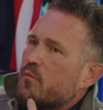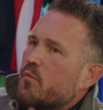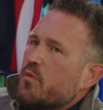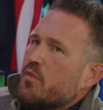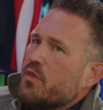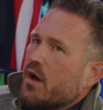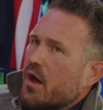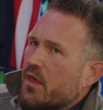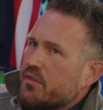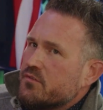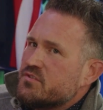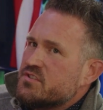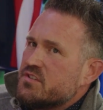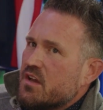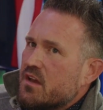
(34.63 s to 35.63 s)
The other
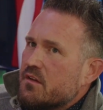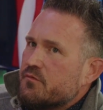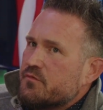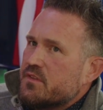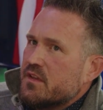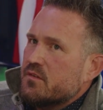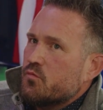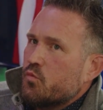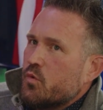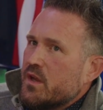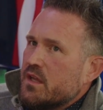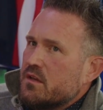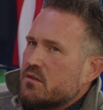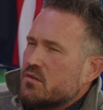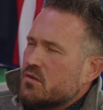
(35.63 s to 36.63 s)
stuff that
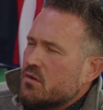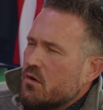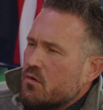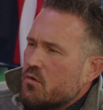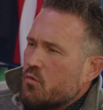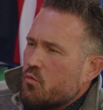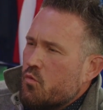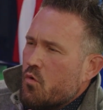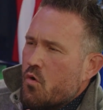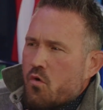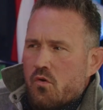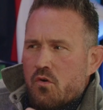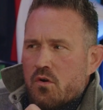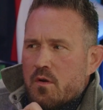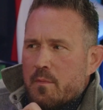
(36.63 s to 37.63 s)
we go to
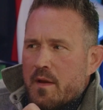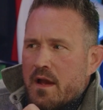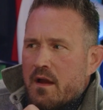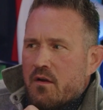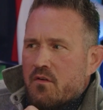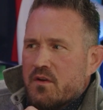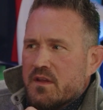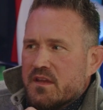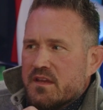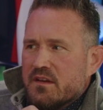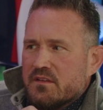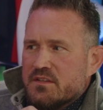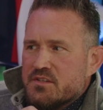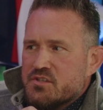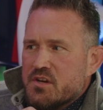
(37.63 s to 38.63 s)
war about and
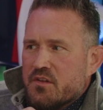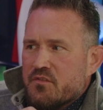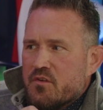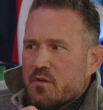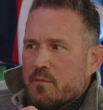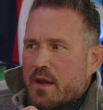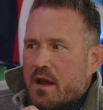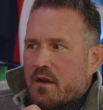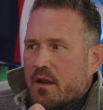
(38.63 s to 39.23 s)
kill each other about,